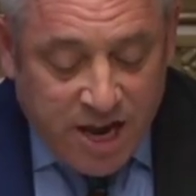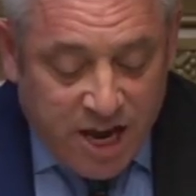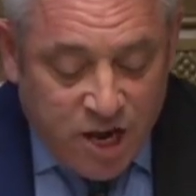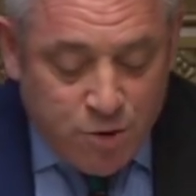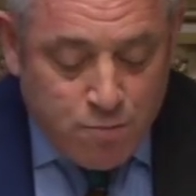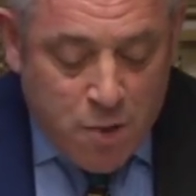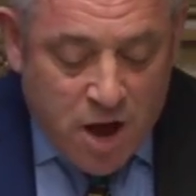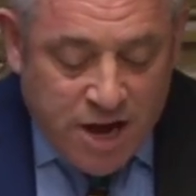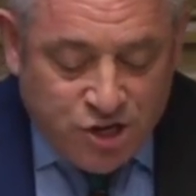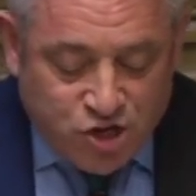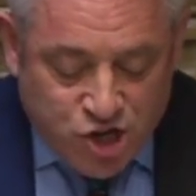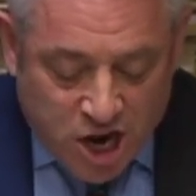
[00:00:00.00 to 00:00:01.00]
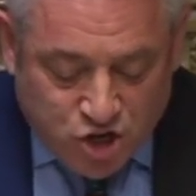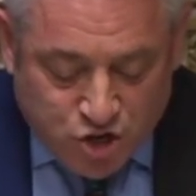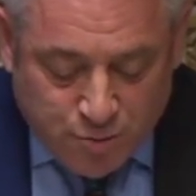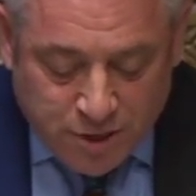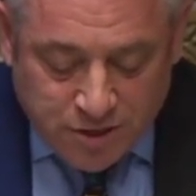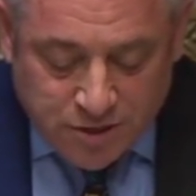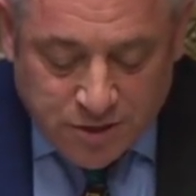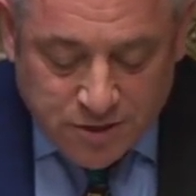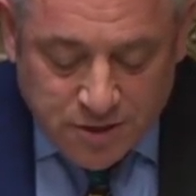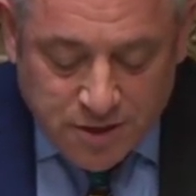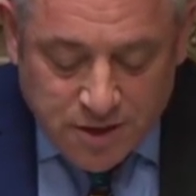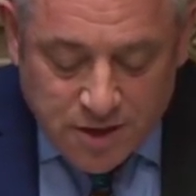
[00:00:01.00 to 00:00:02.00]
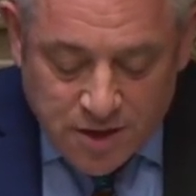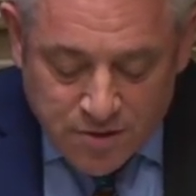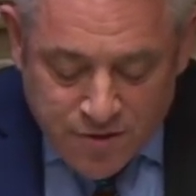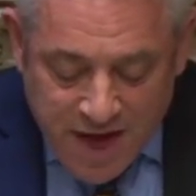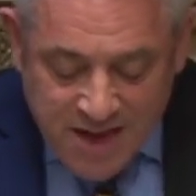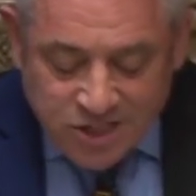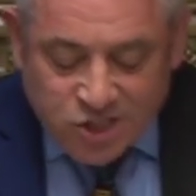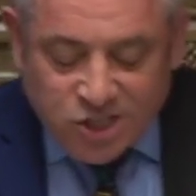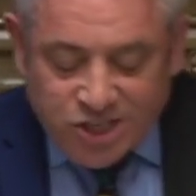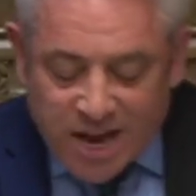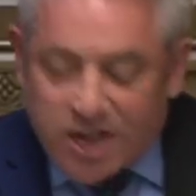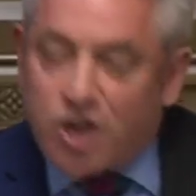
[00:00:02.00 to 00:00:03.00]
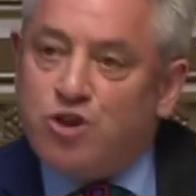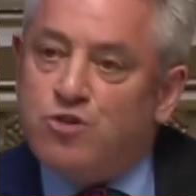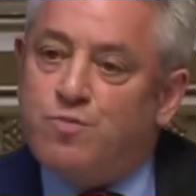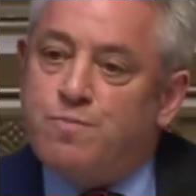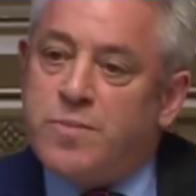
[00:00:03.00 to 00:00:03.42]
In my judgment, that second